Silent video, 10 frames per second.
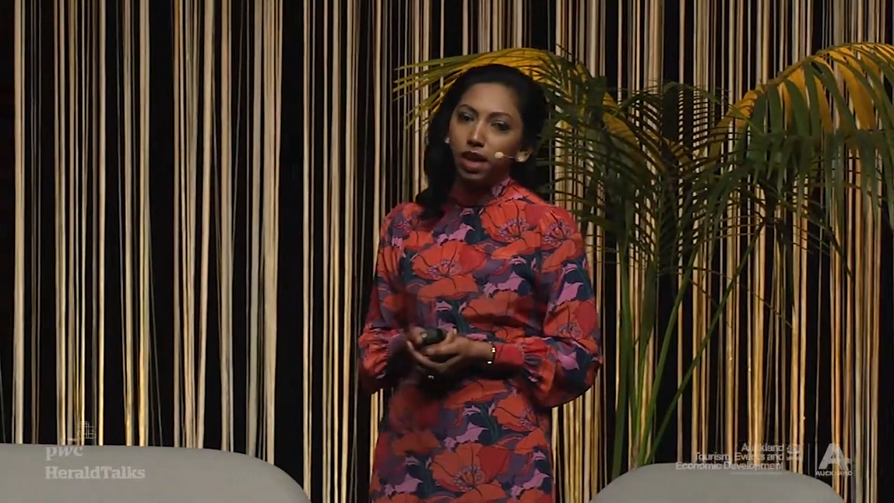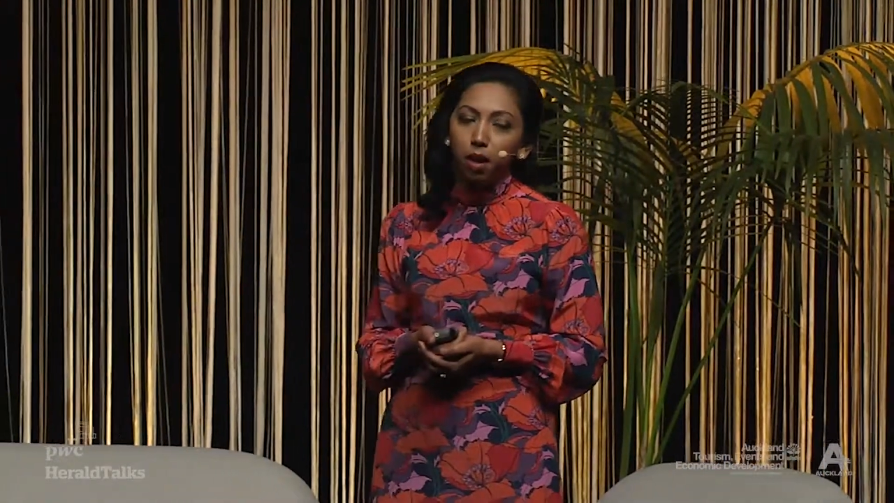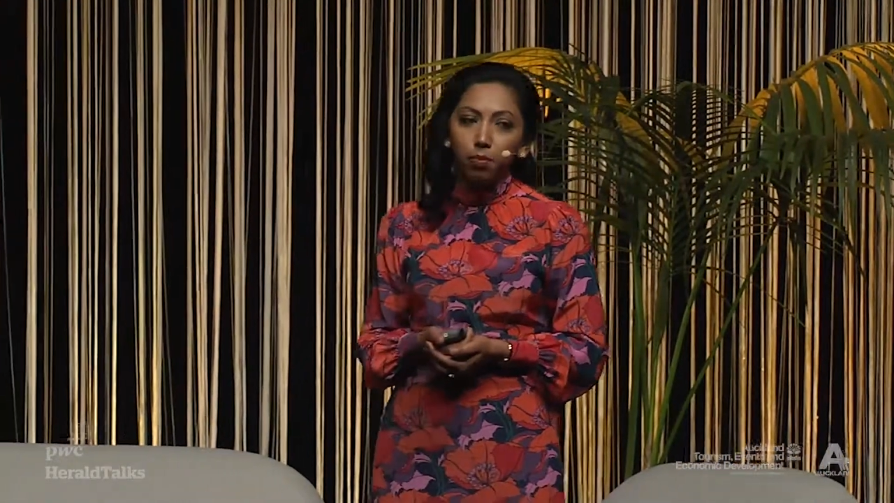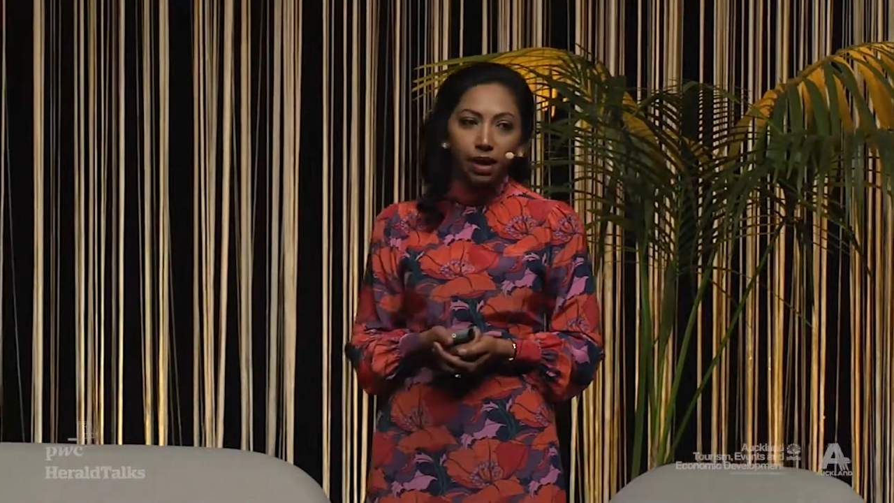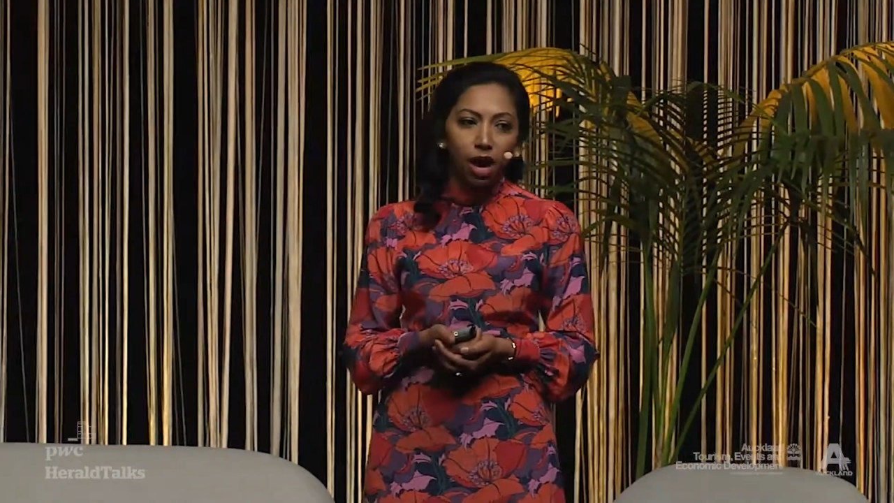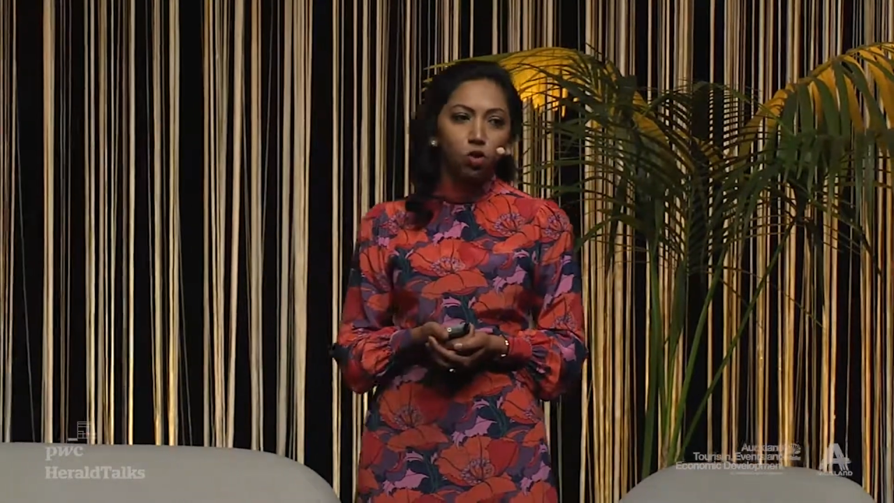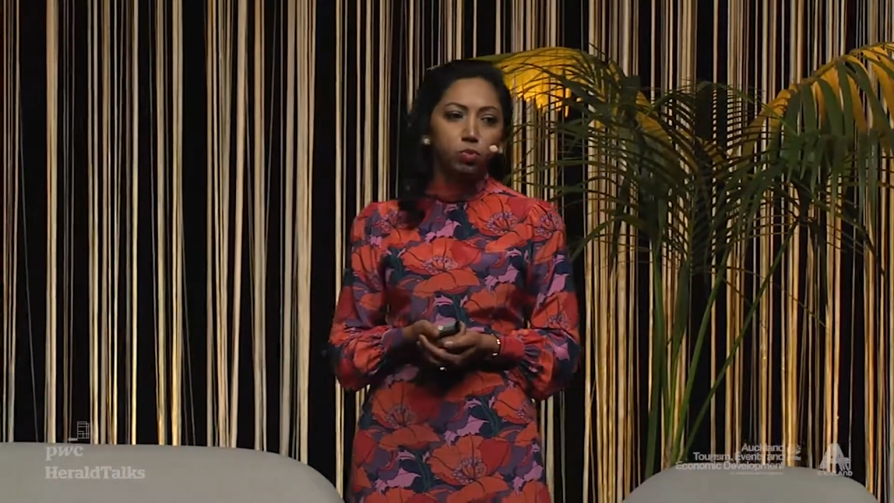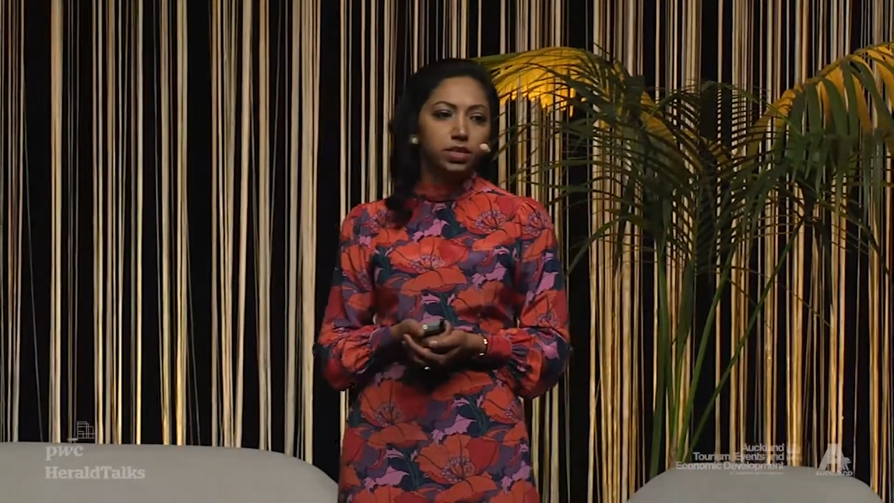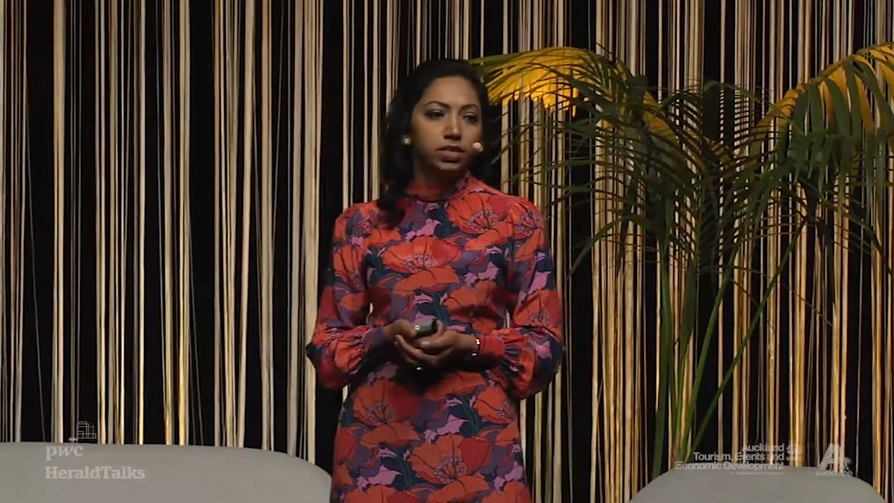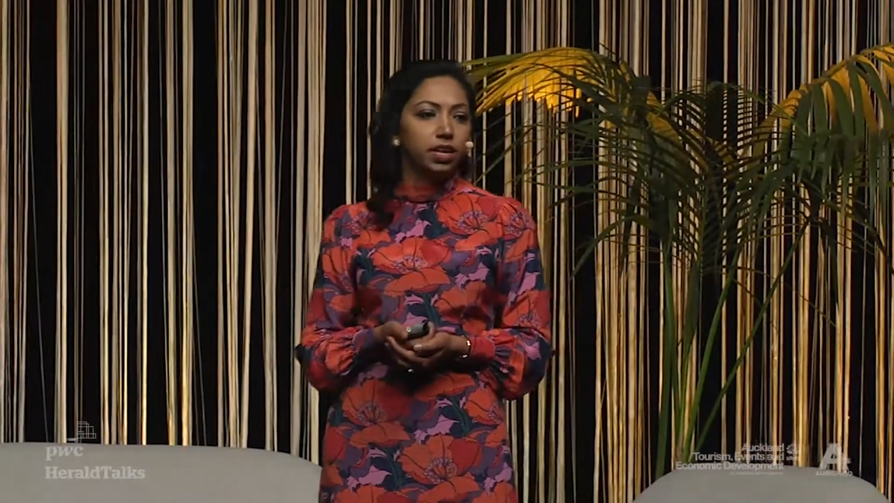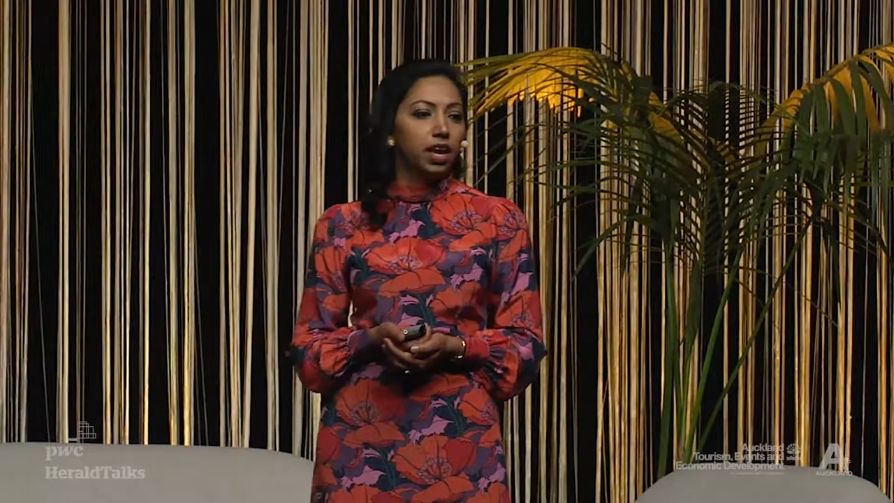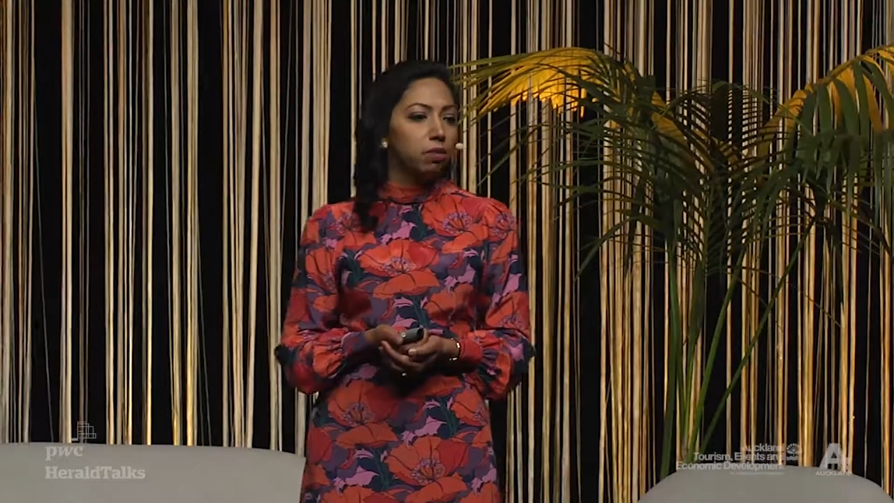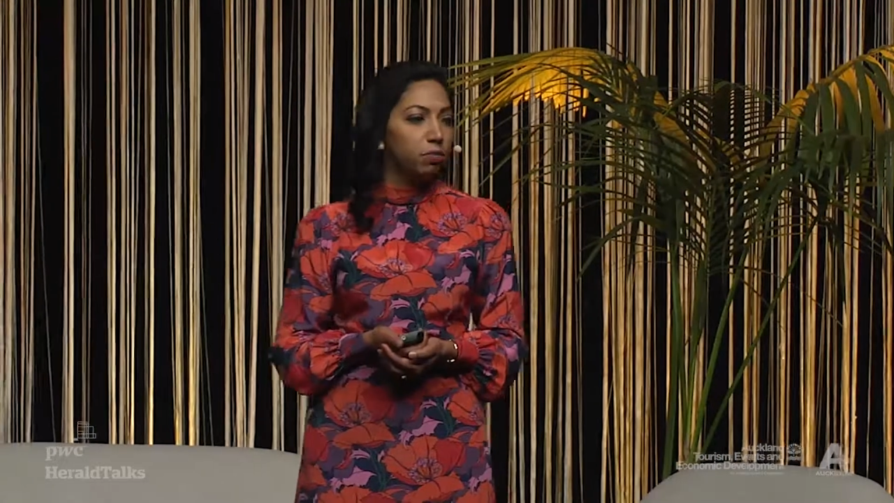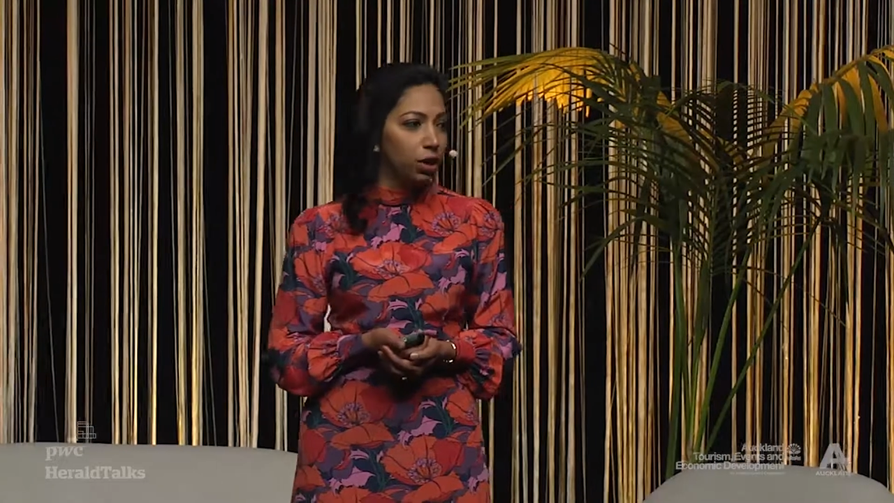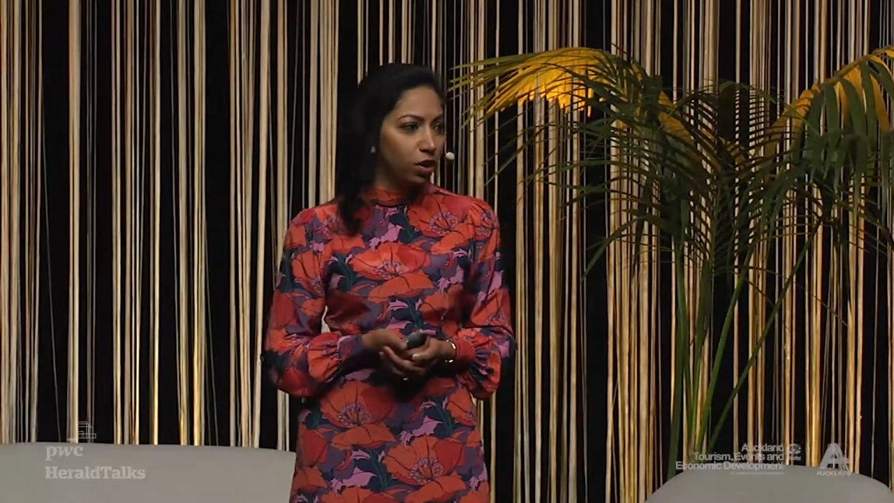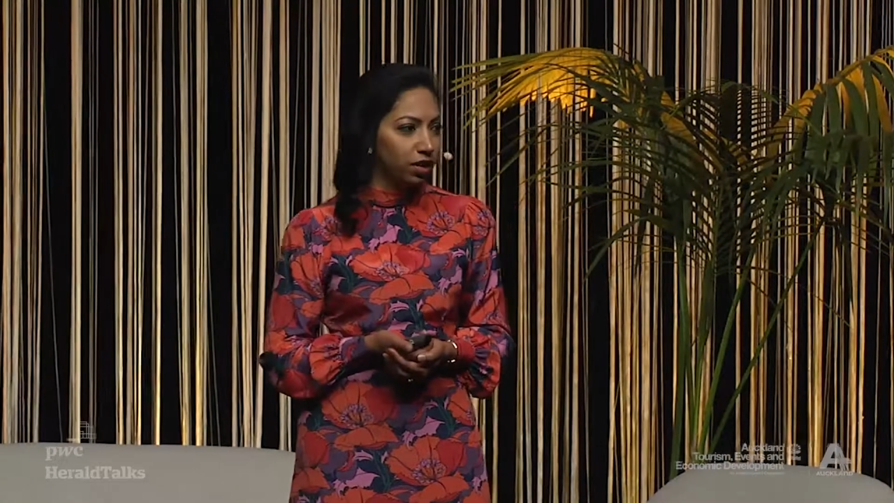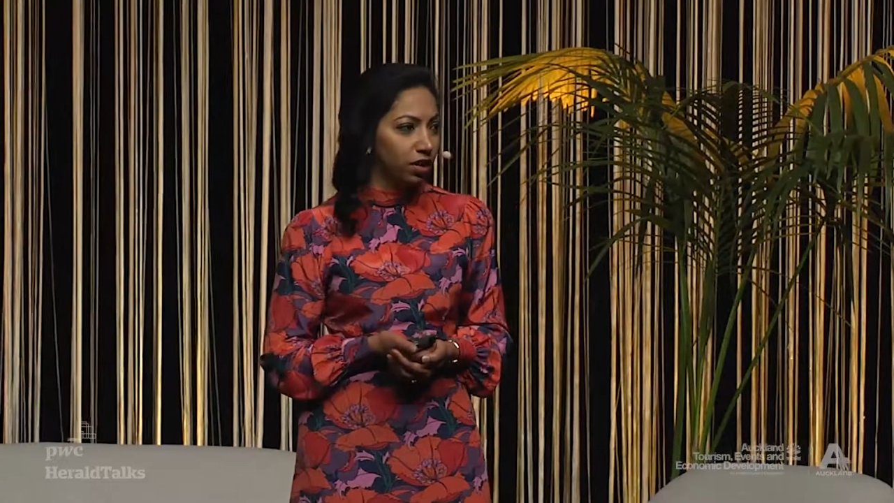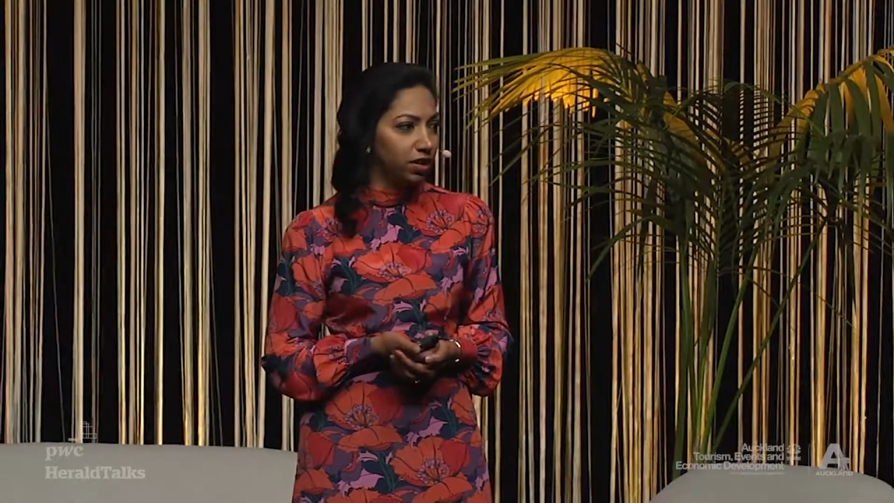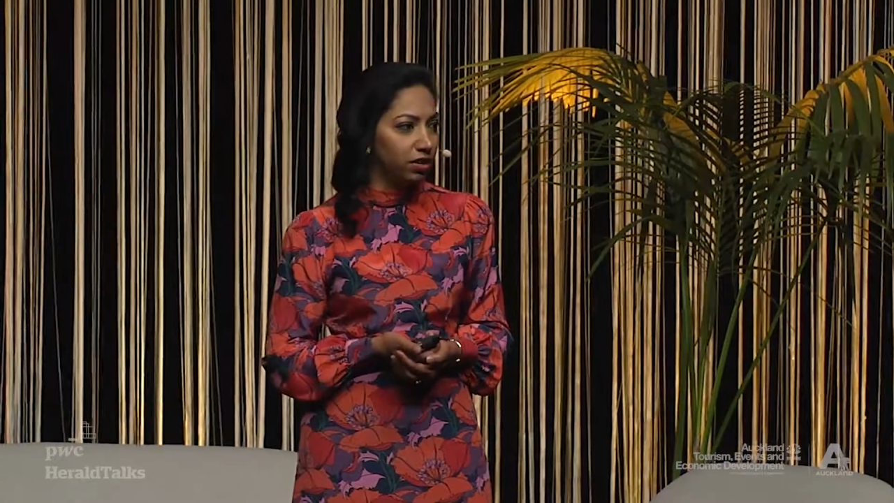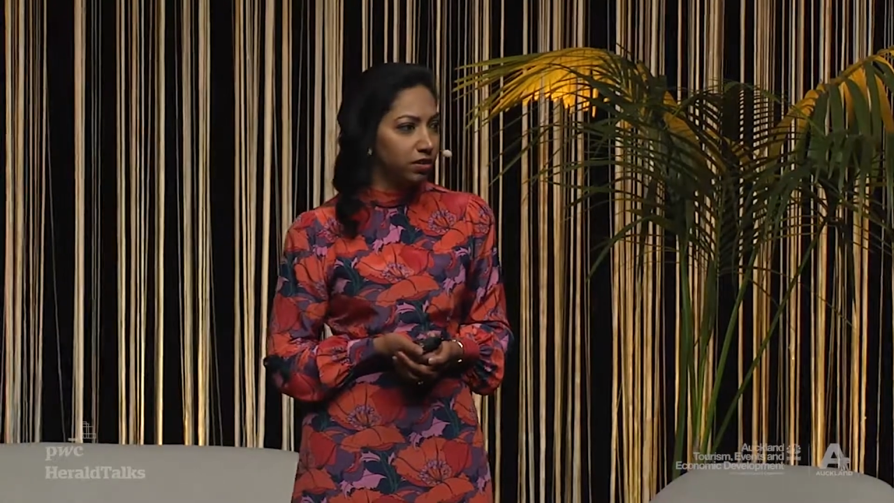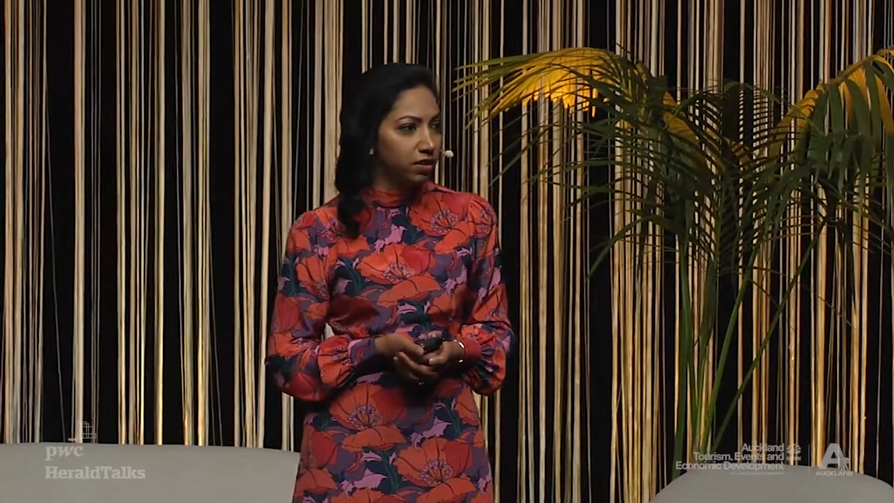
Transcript: empowerment, and belonging.